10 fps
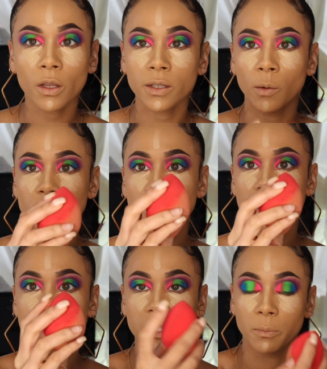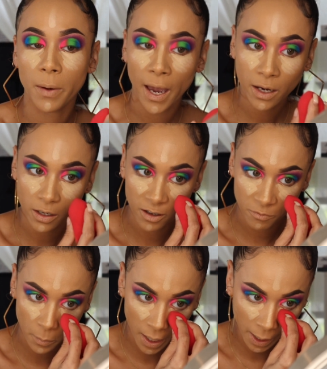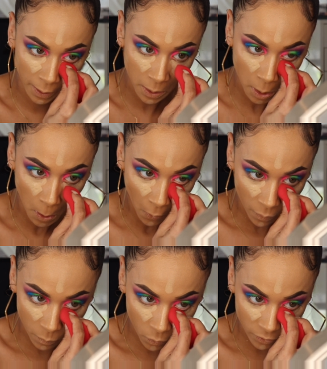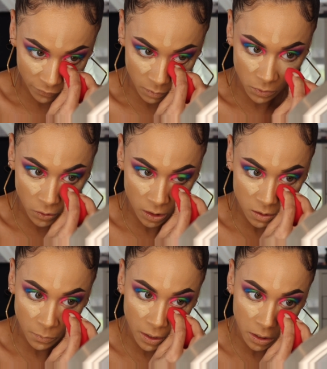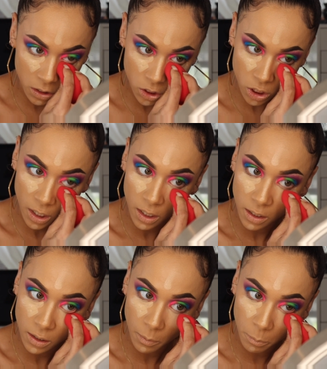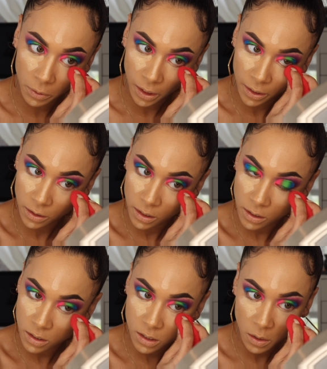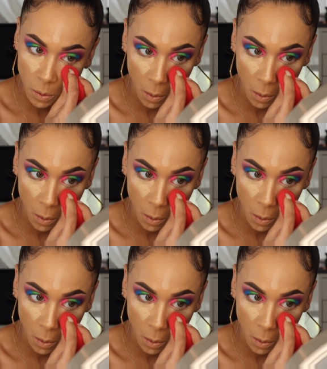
Now I'm just going to take the back of my Morphe Beauty Sponge and blend this.